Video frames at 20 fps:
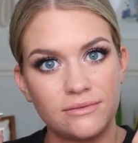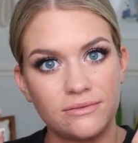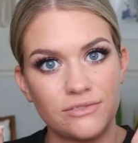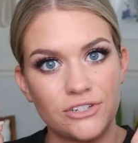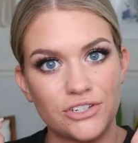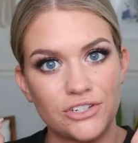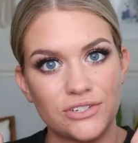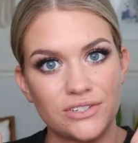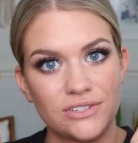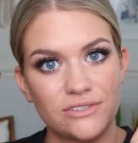
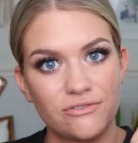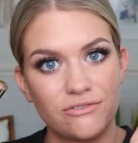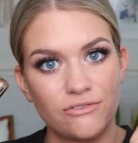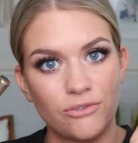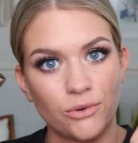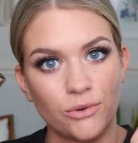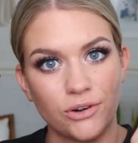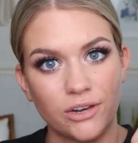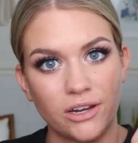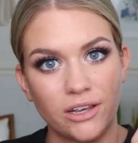which is
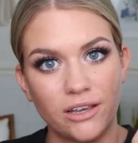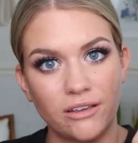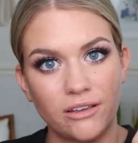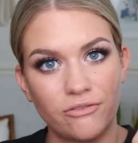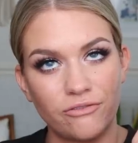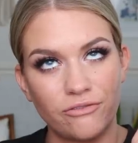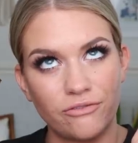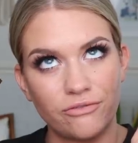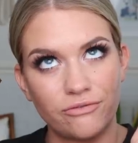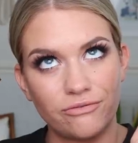
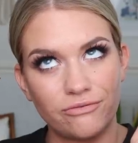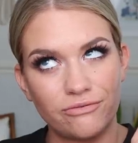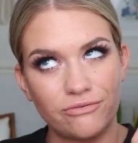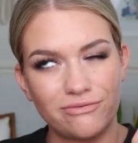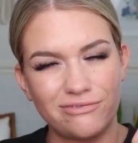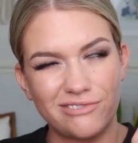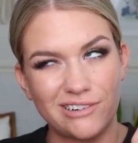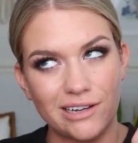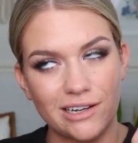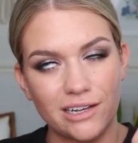$45
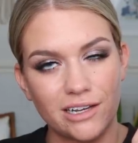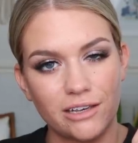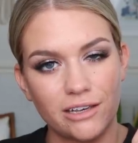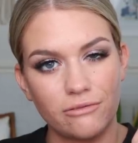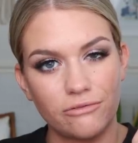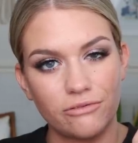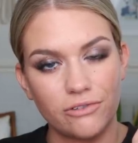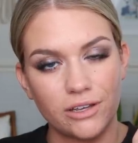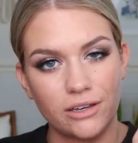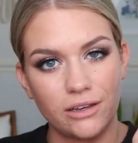
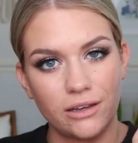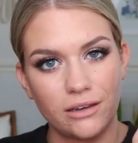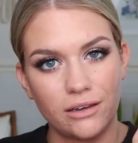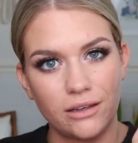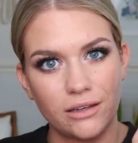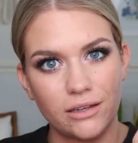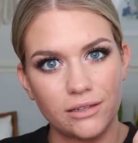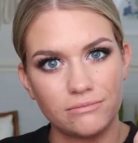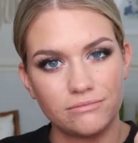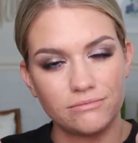
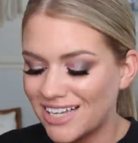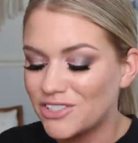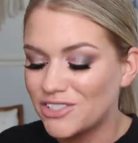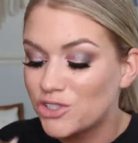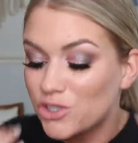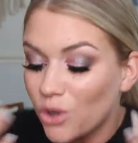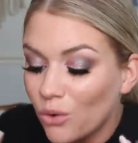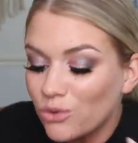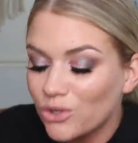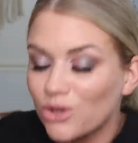Canadian. I
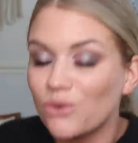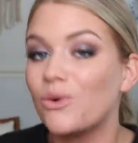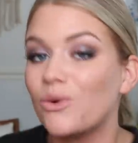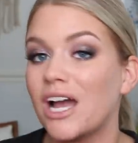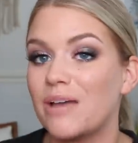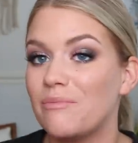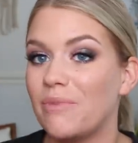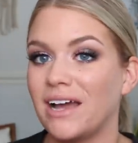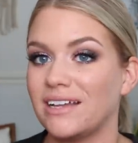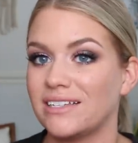don't know
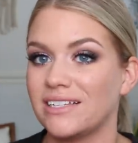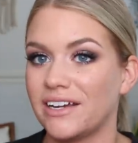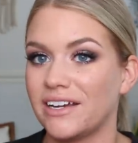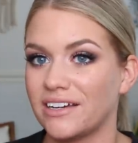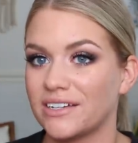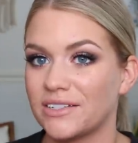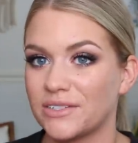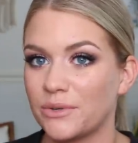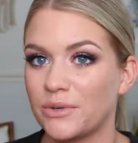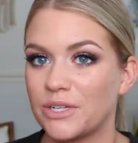why Buy
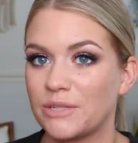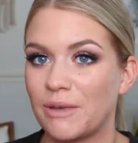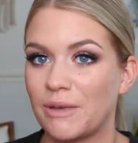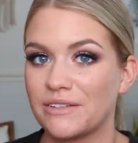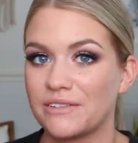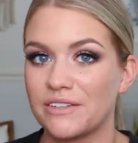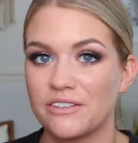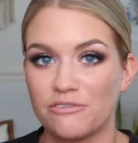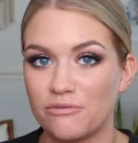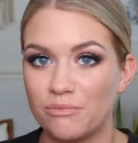Terry is so
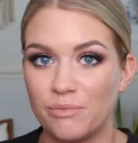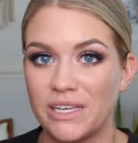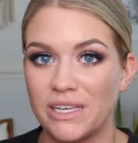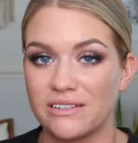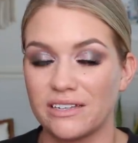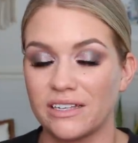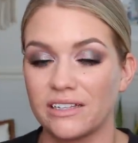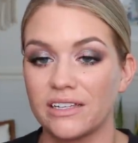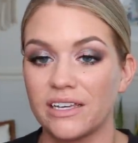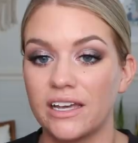expensive,
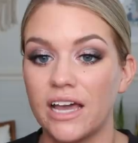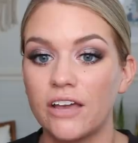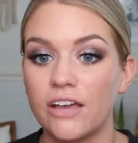basically.